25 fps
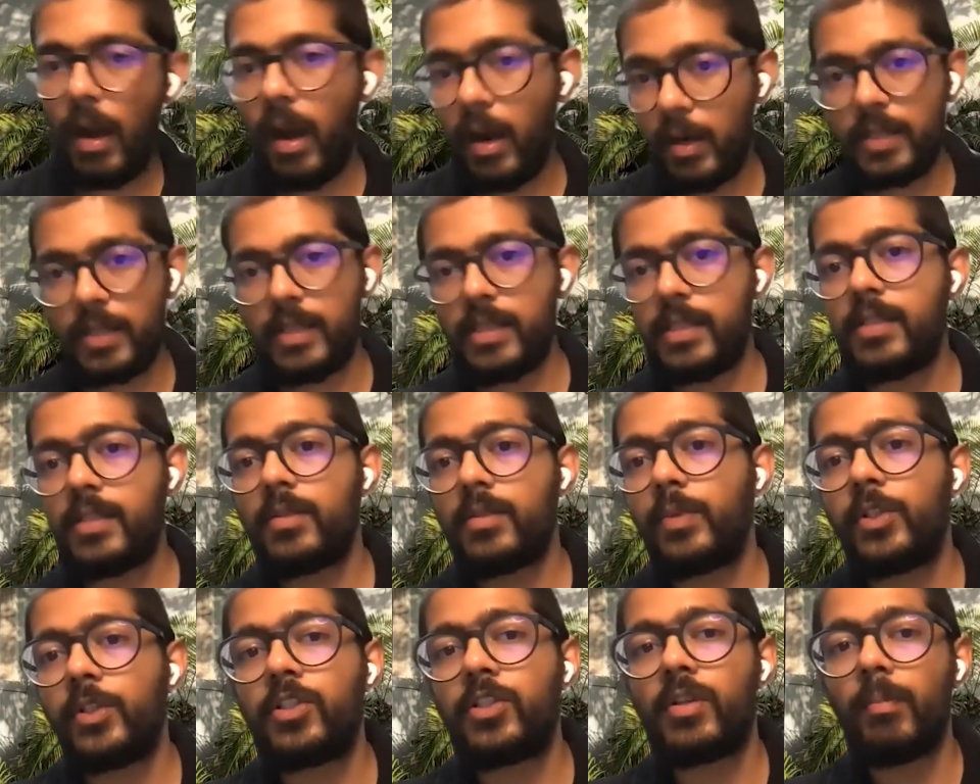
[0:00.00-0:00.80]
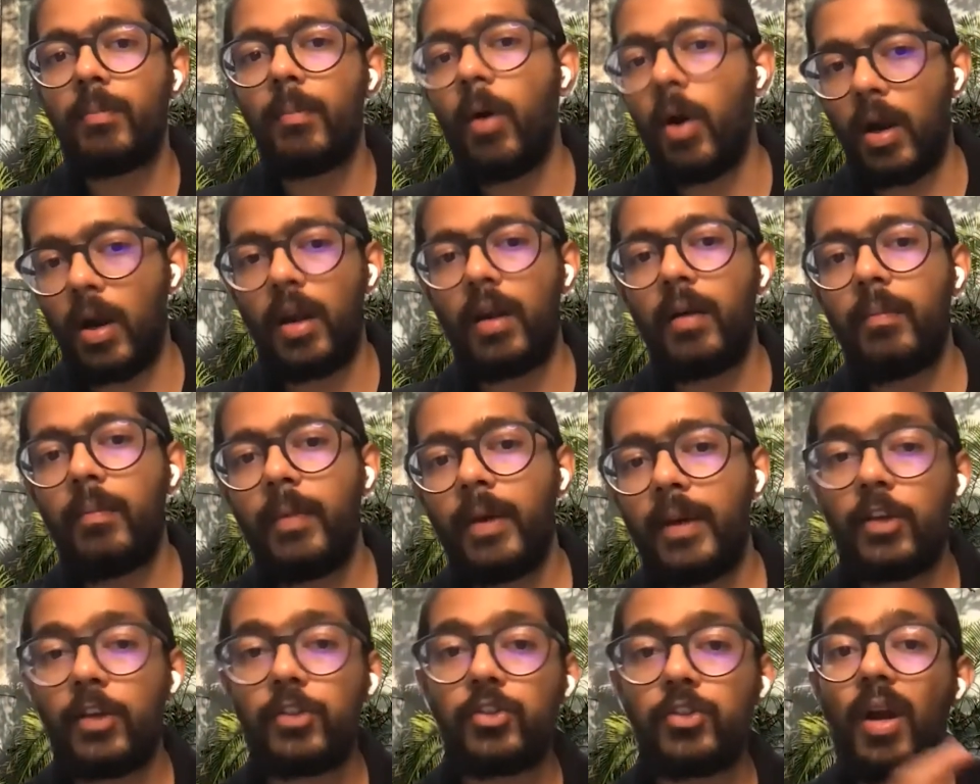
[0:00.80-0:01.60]
artists, which is a model,
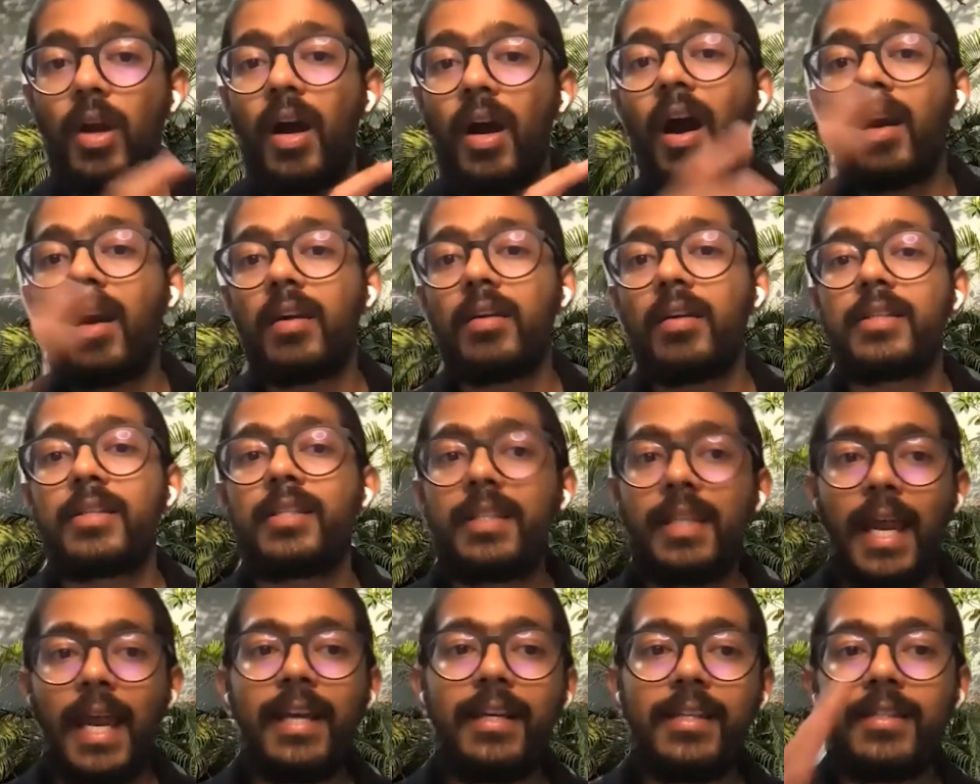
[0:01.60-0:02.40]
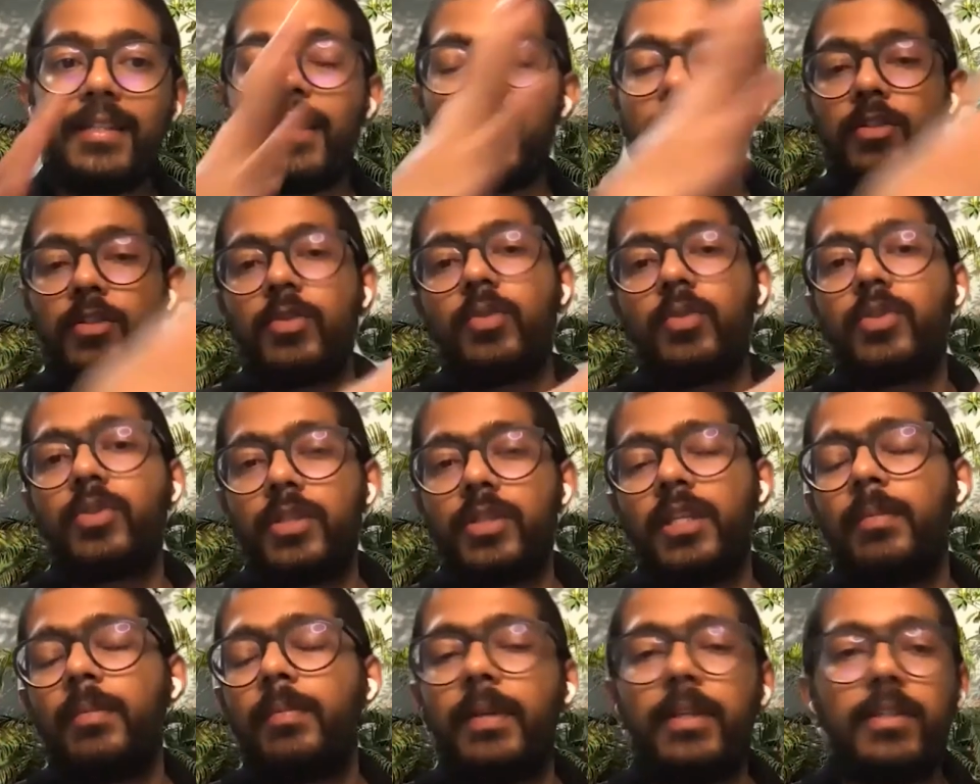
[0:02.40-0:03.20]
and Hasura understands that
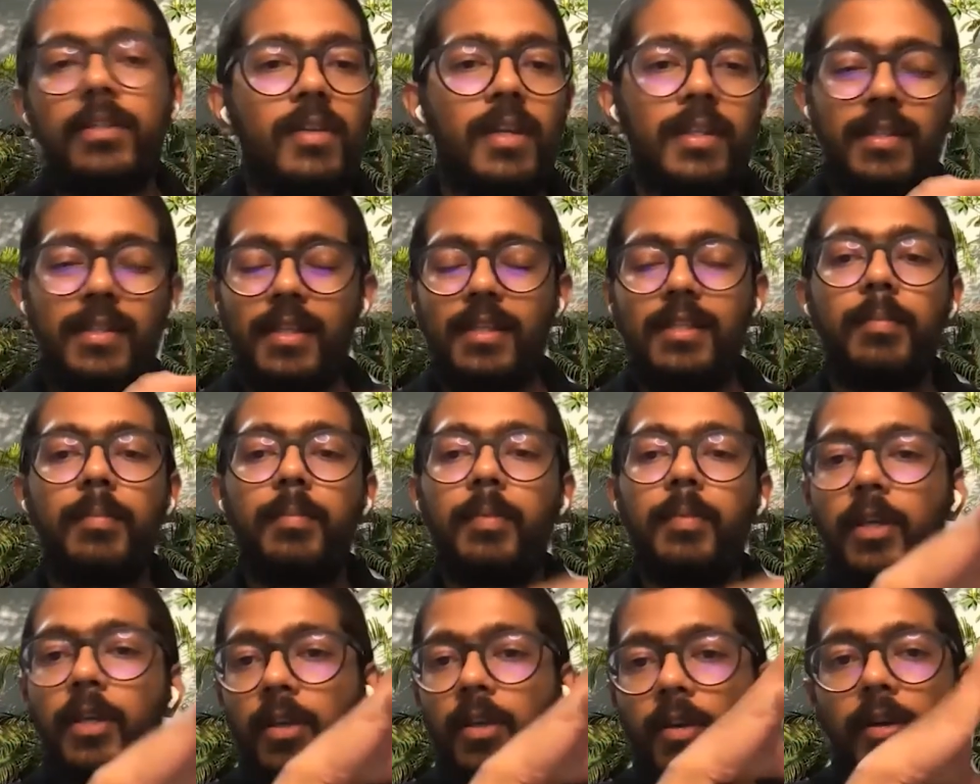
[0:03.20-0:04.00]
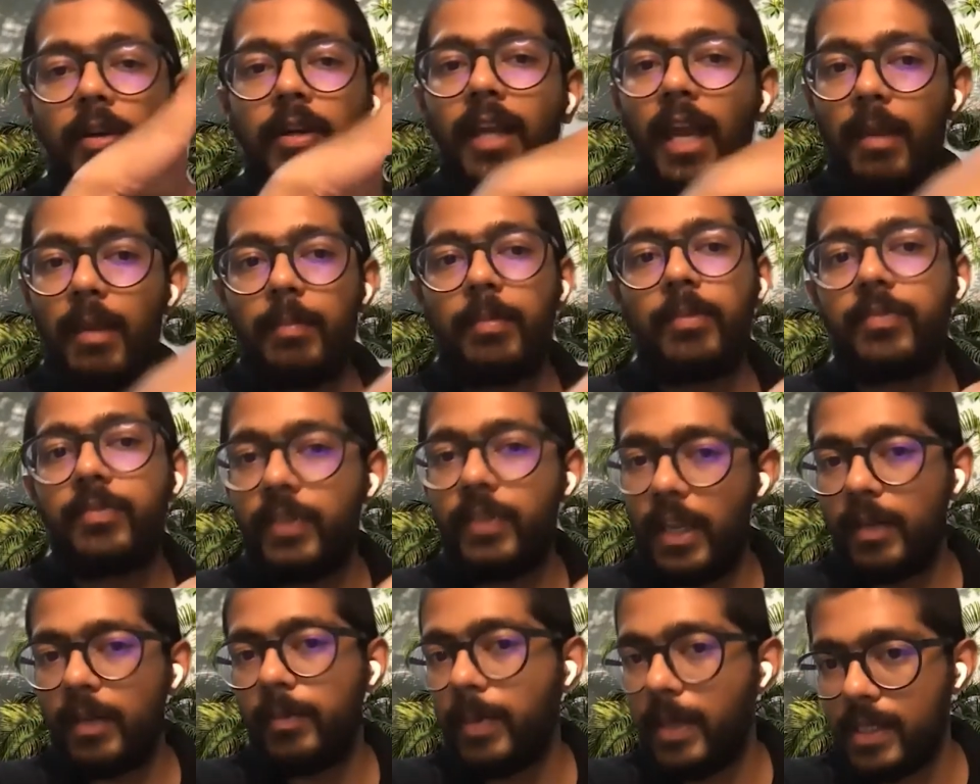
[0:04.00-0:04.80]
source deeply. So let's say it's a particular type of
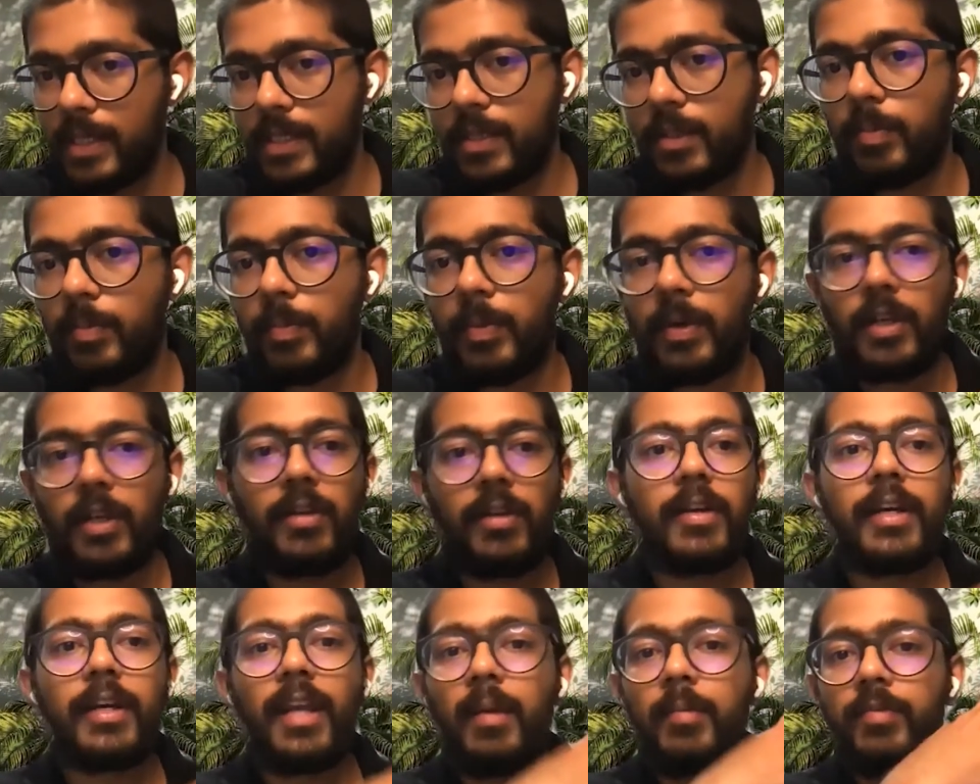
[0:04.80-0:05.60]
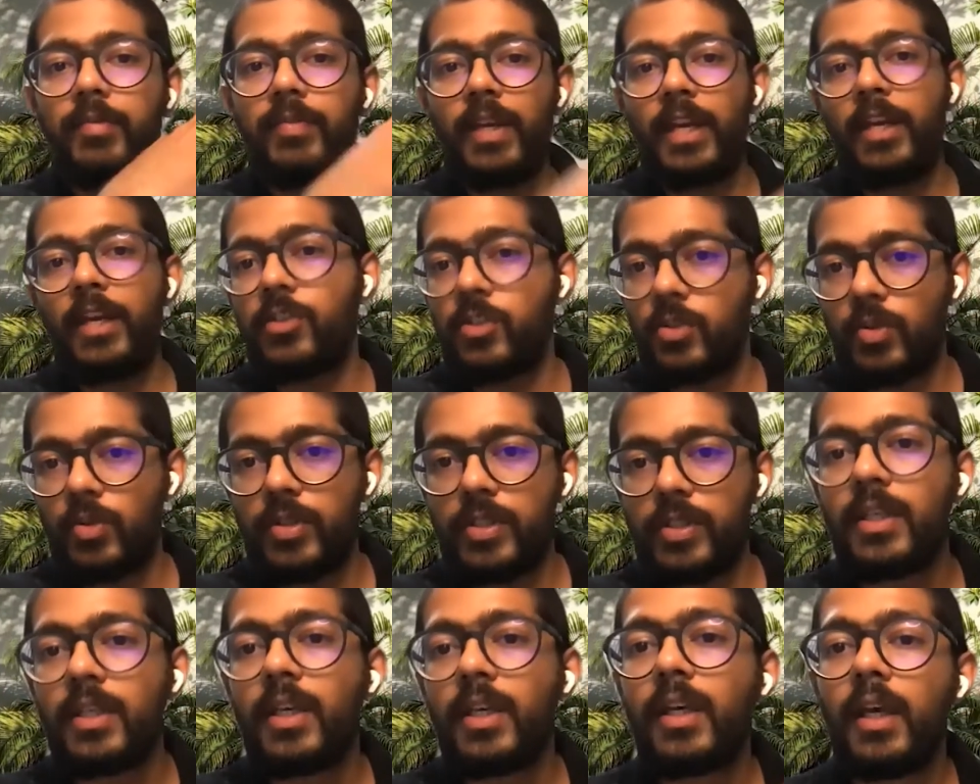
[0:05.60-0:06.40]
database or a particular type of data
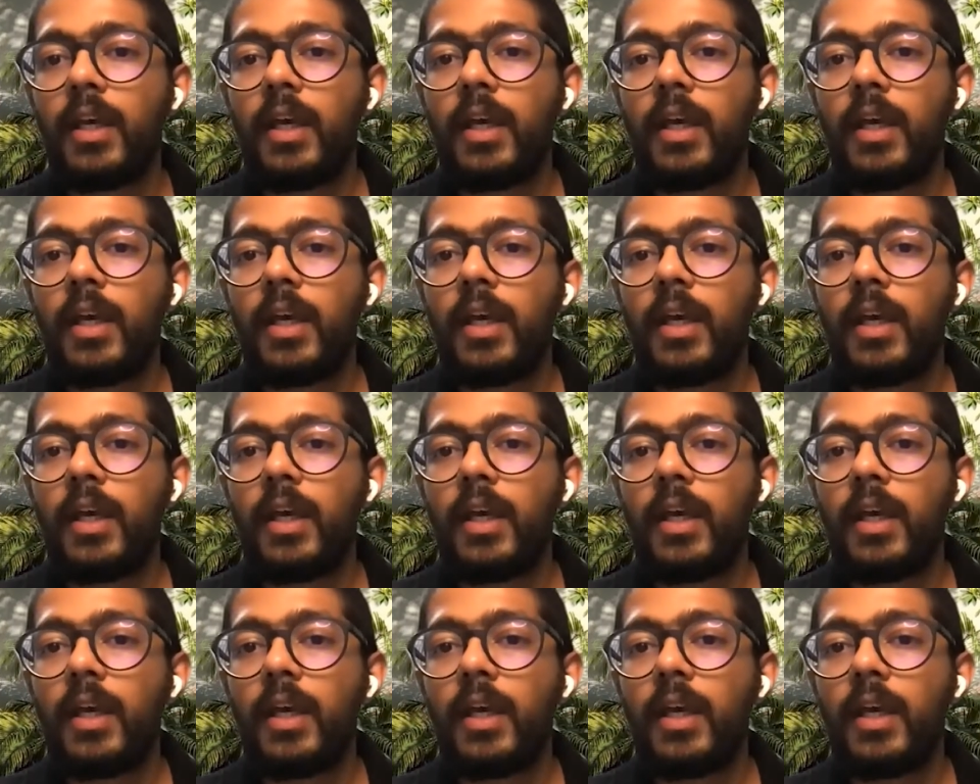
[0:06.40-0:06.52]
source.